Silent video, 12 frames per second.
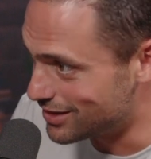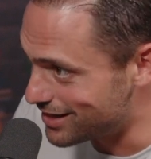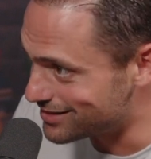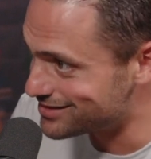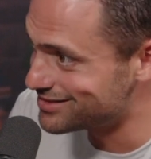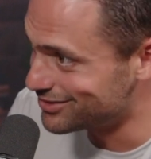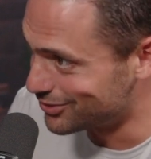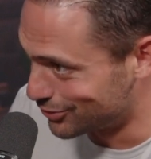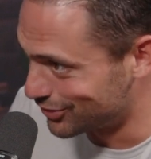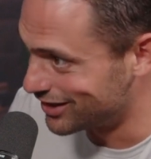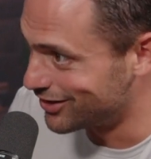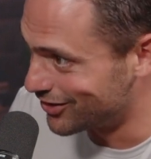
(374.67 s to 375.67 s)
Yes,
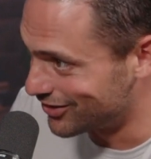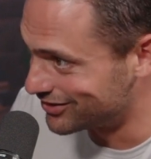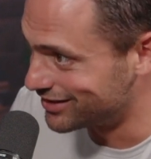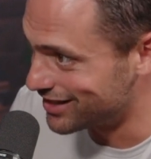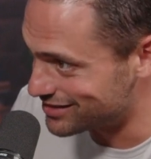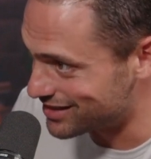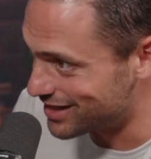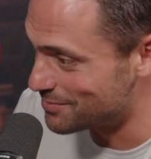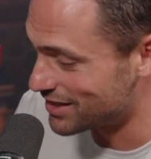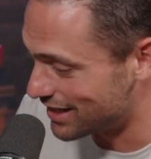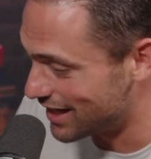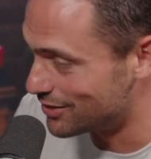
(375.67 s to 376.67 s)
early on. Yes, I'm
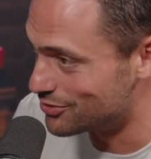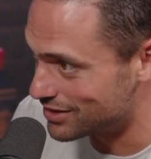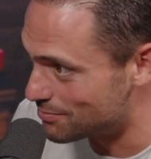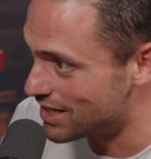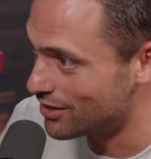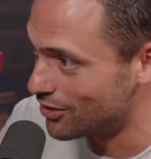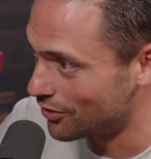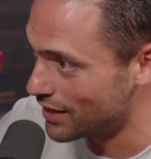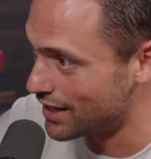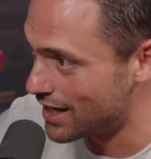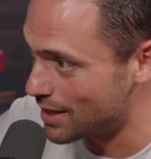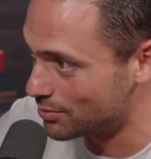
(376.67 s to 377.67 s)
the guy who can make all
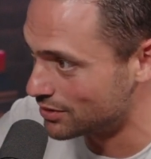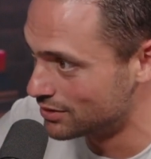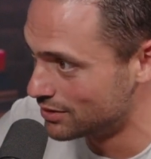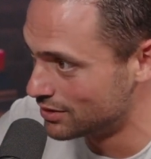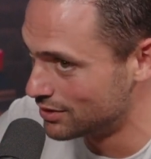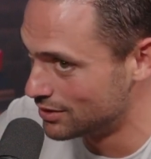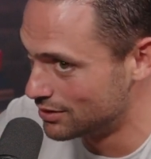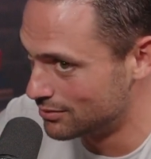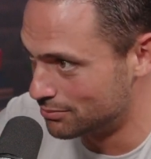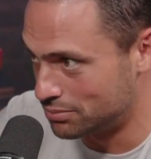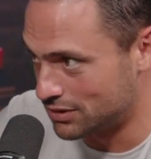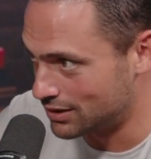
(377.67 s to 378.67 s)
that happen.
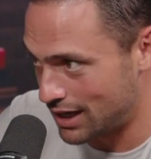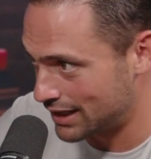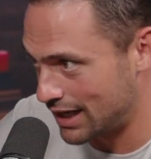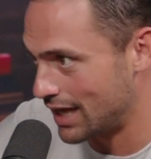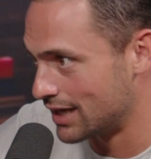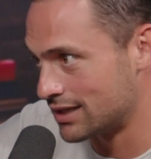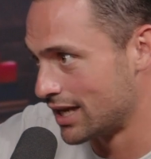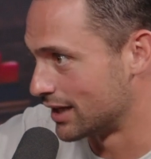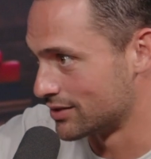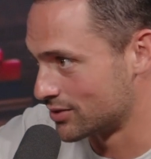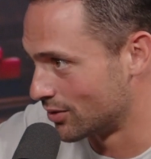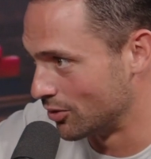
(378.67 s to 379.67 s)
But I can't
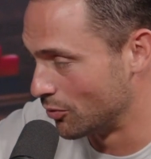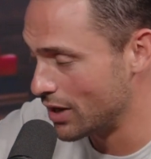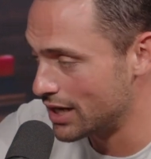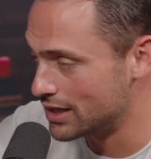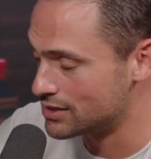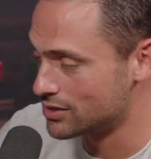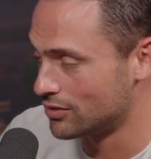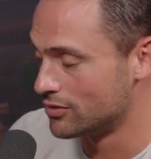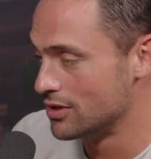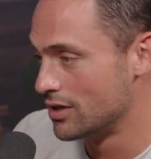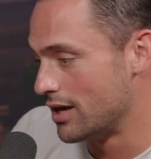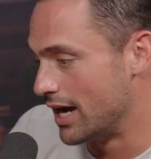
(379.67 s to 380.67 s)
take us the whole way. So
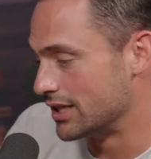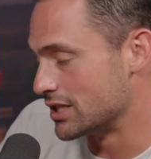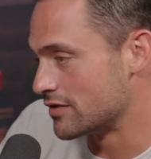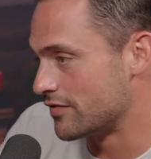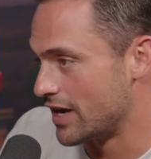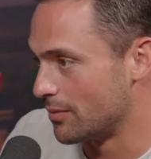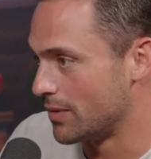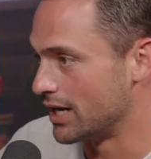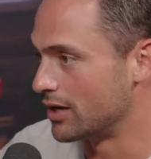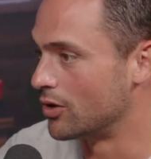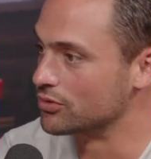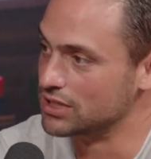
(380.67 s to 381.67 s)
I just found
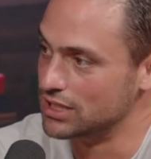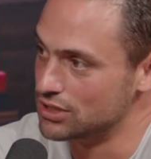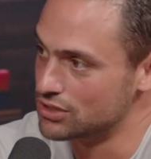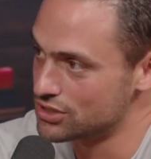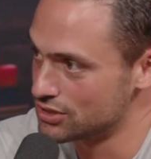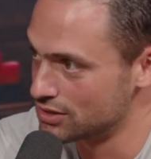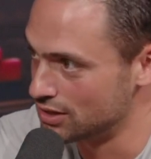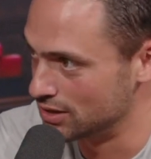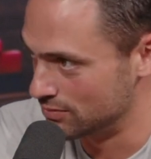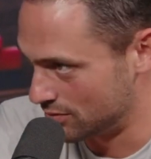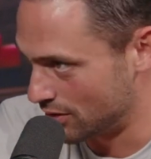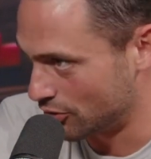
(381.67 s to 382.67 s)
my own niche
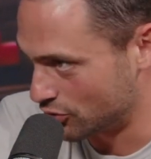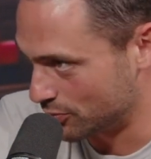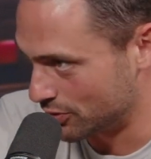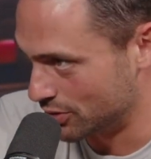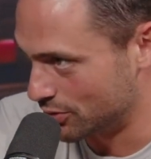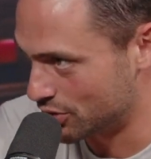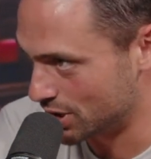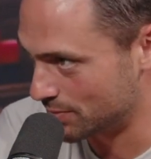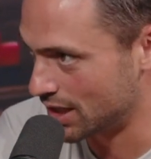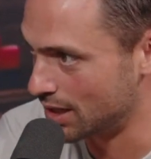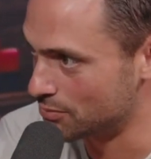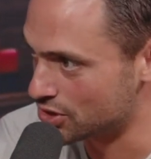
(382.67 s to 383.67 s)
in entrepreneurship
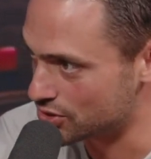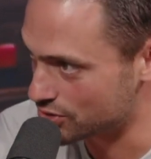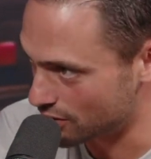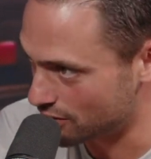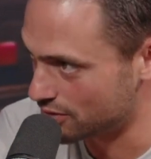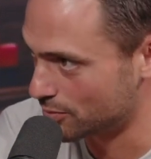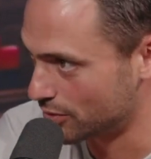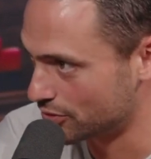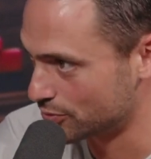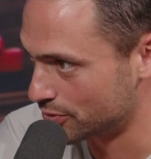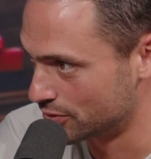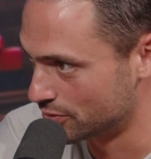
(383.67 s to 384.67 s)
that I'm a startup
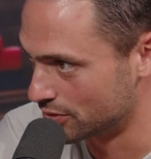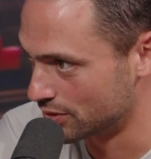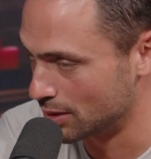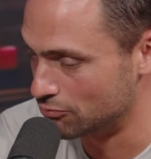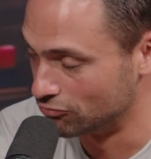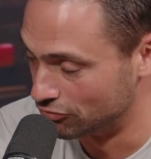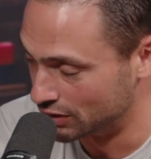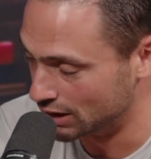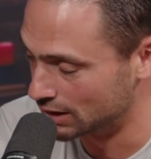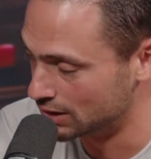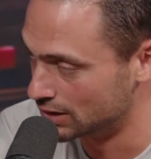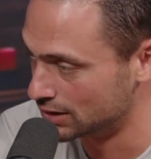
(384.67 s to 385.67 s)
entrepreneur. I'm
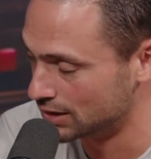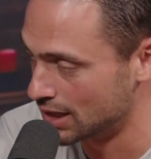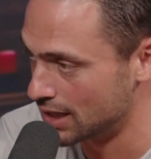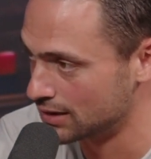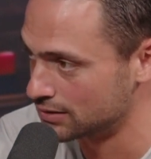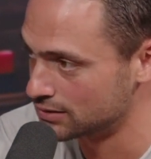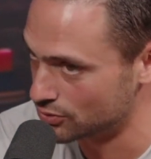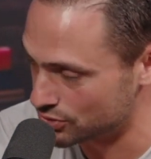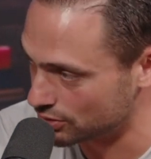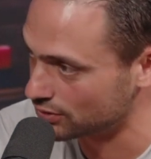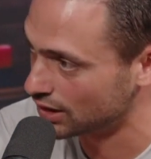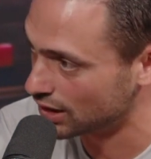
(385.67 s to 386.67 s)
really good at that to a
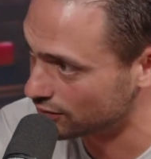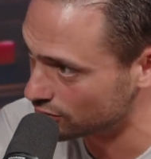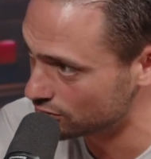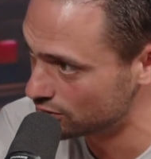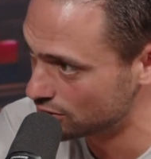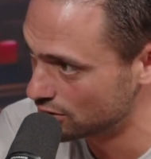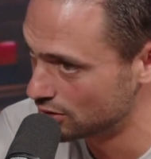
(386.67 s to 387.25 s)
certain level.